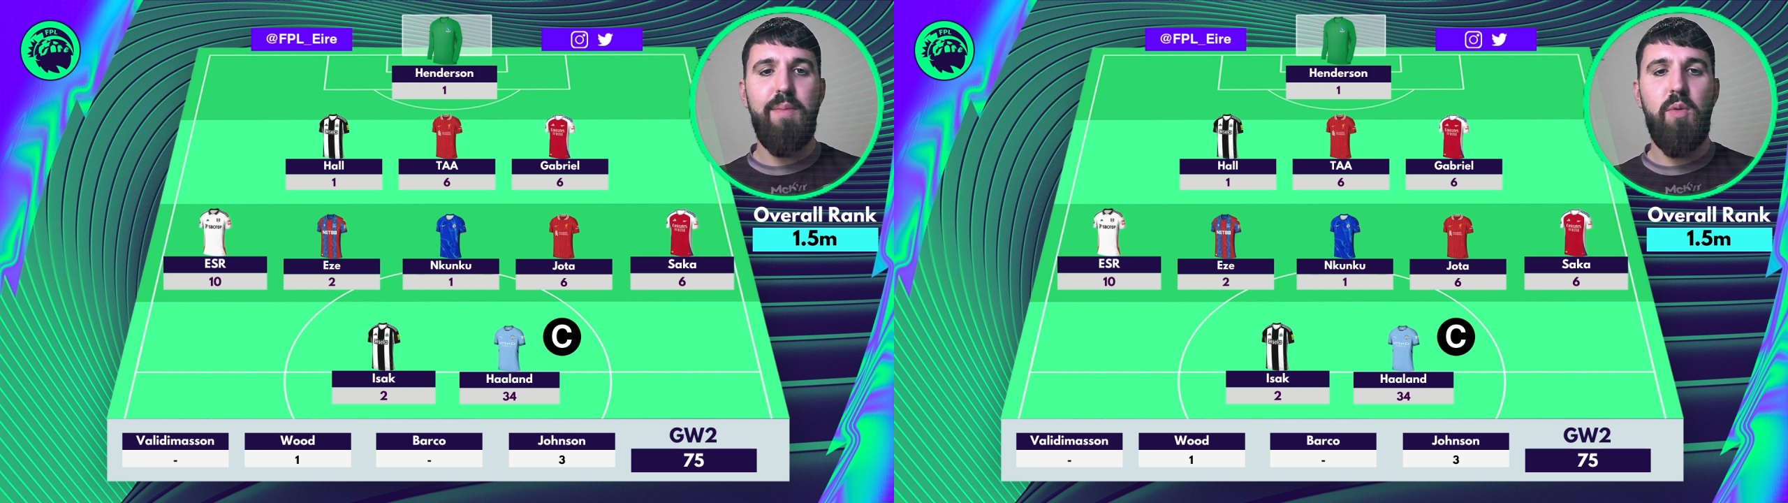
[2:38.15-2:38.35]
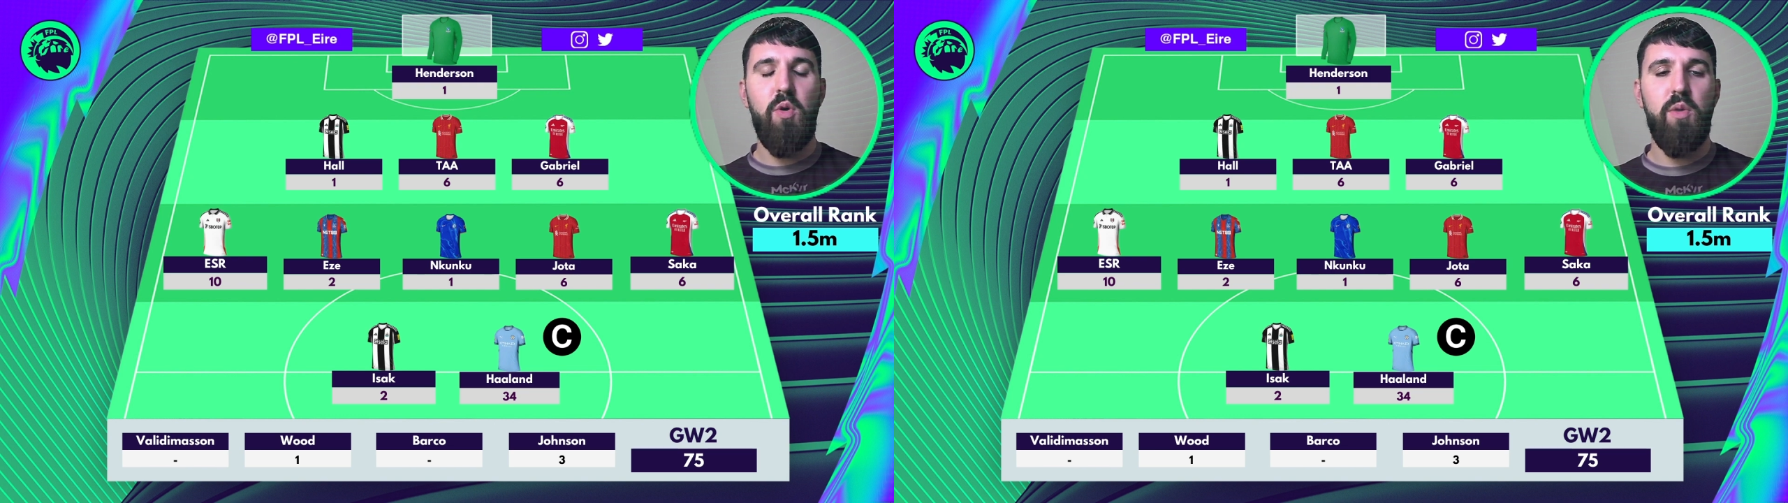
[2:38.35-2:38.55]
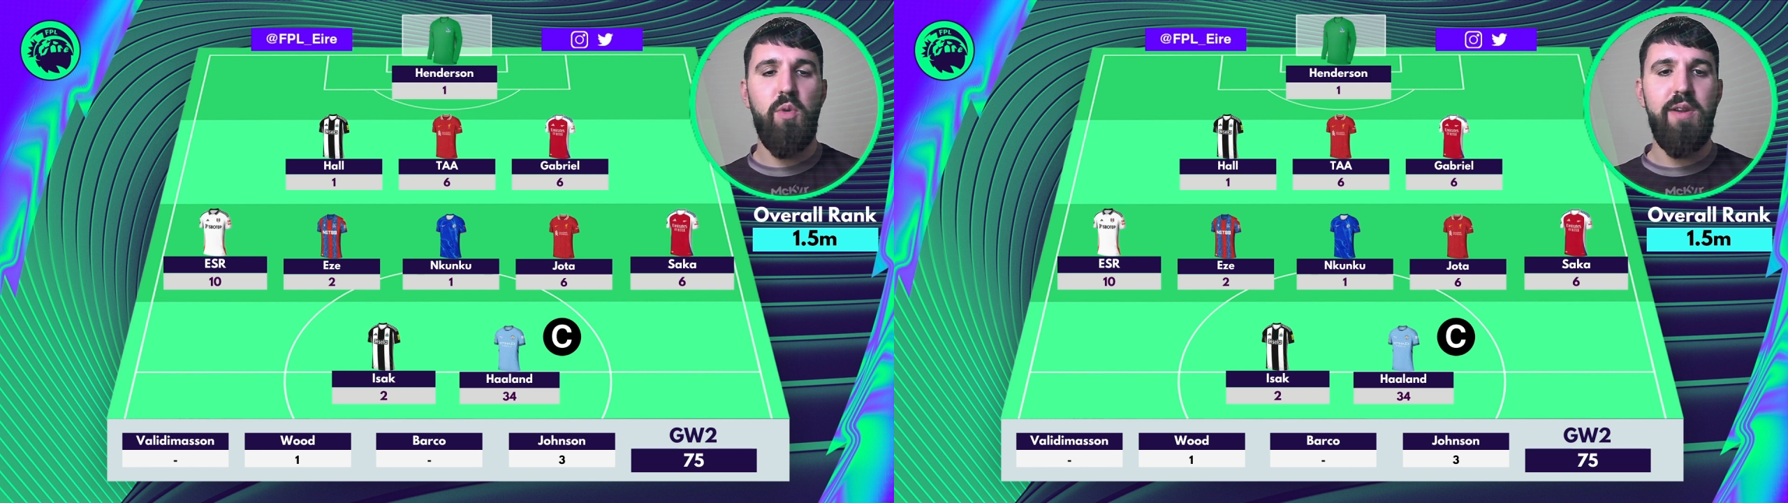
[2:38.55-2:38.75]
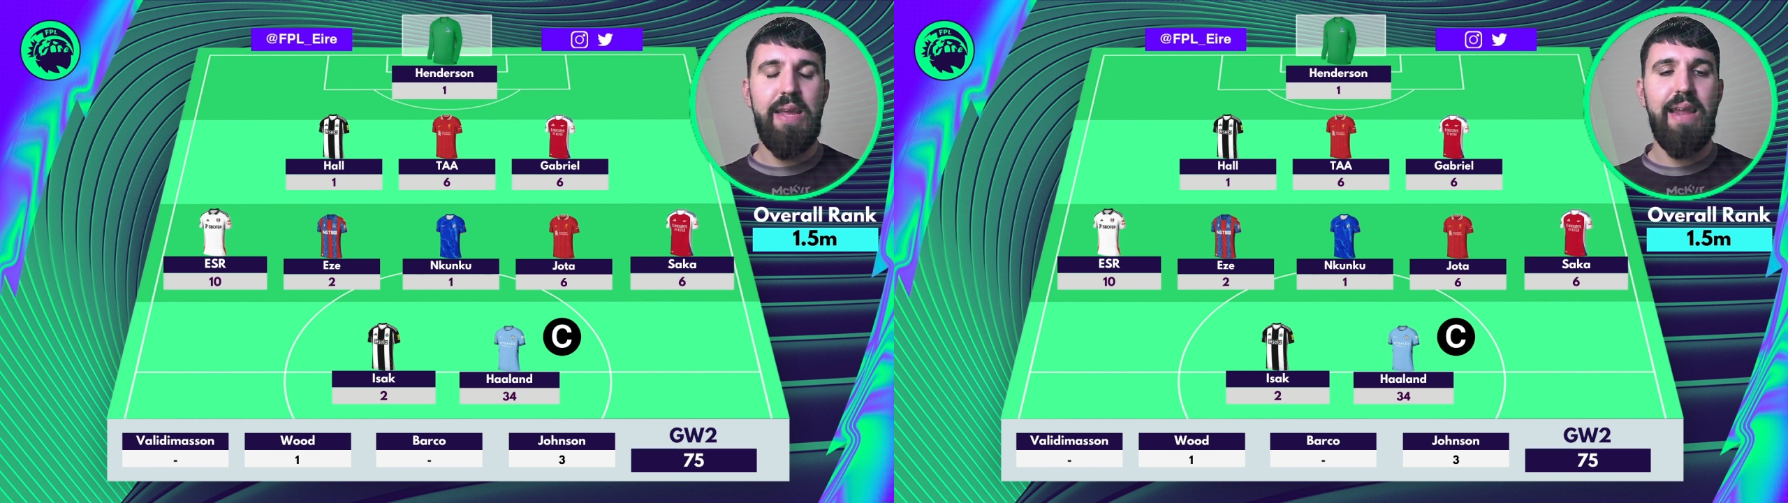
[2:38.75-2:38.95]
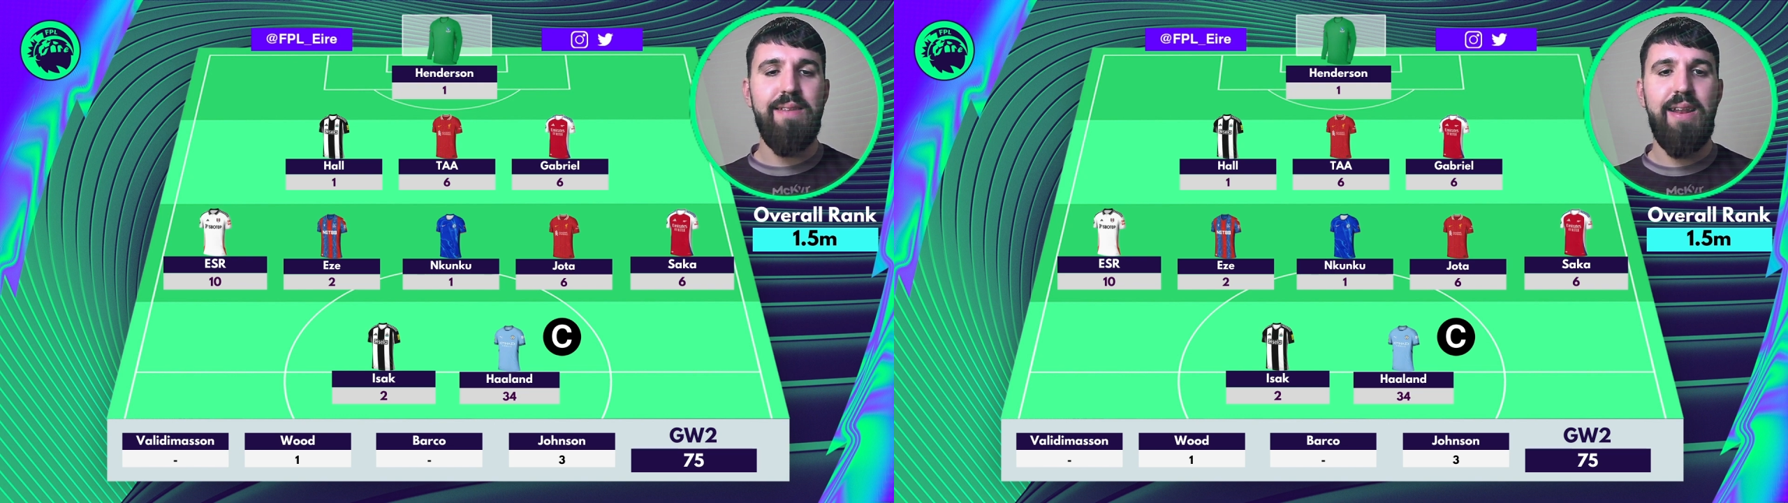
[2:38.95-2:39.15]
Week 1 where he
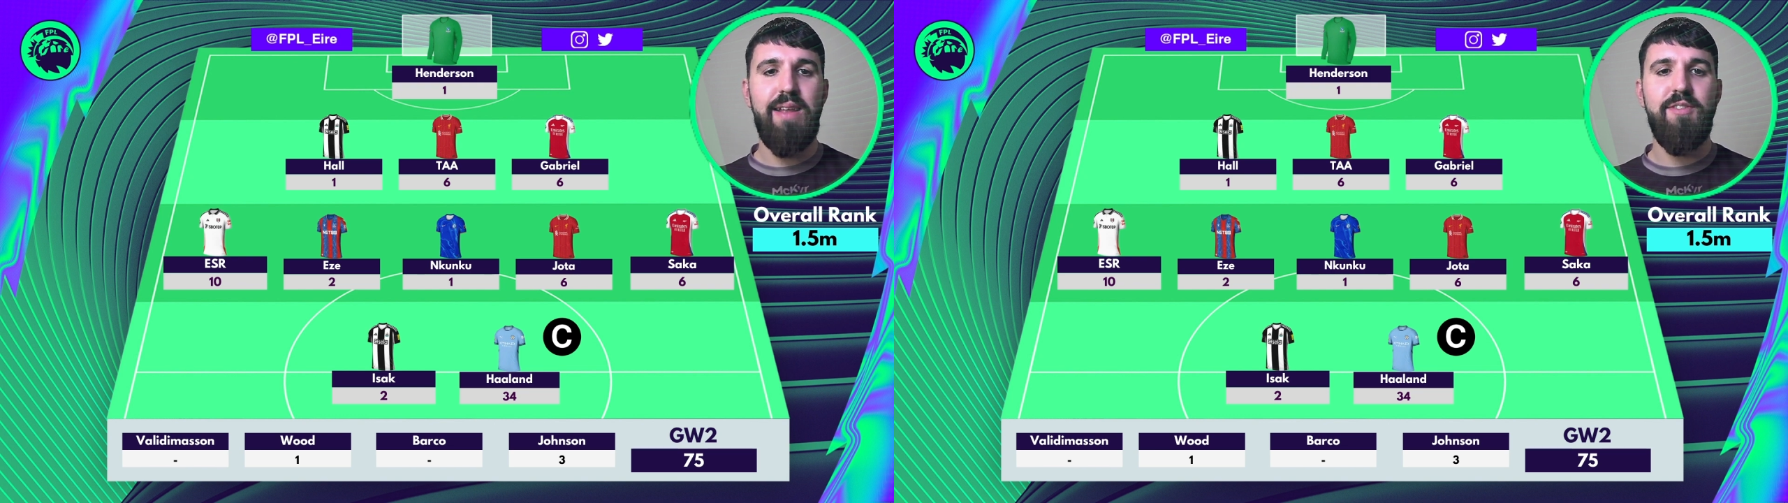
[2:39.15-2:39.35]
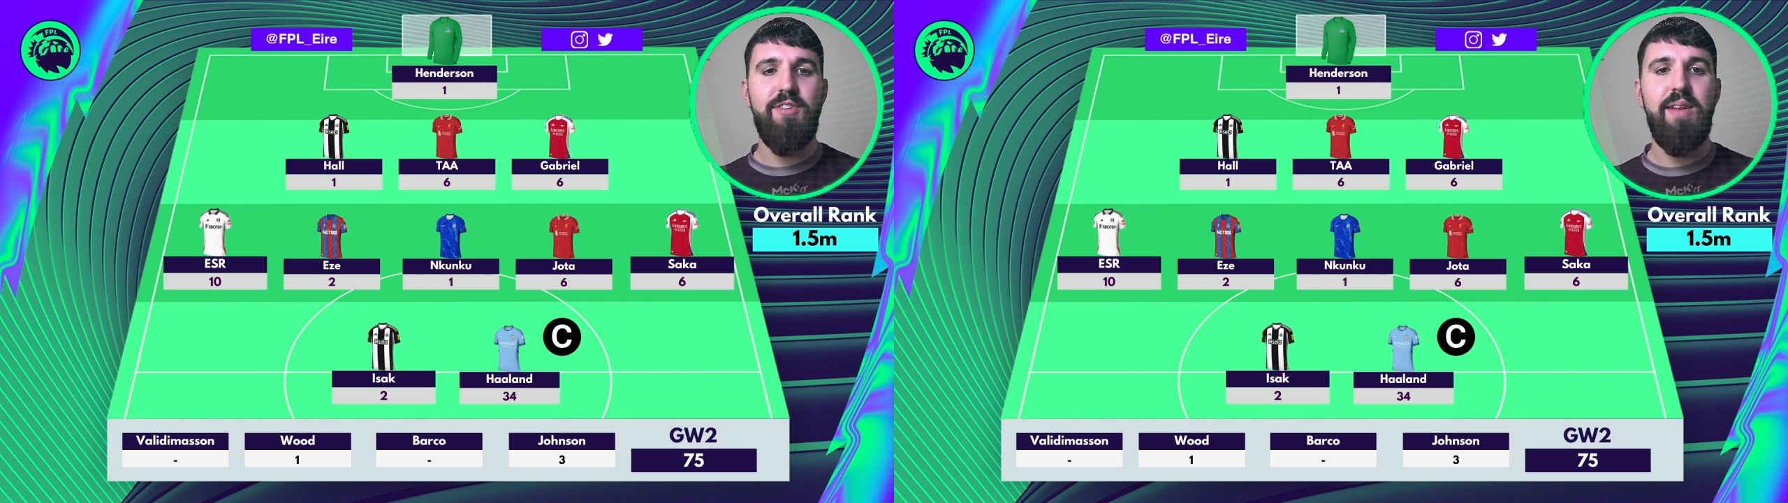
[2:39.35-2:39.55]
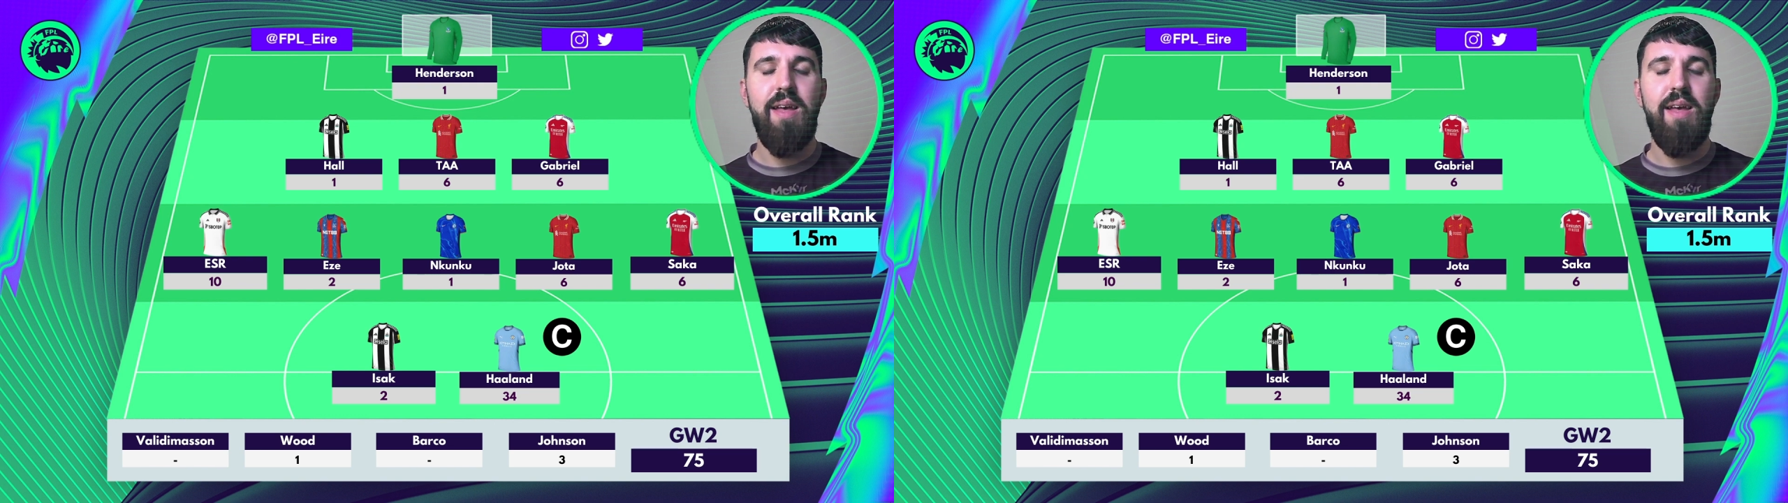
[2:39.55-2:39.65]
did get his clean sheet.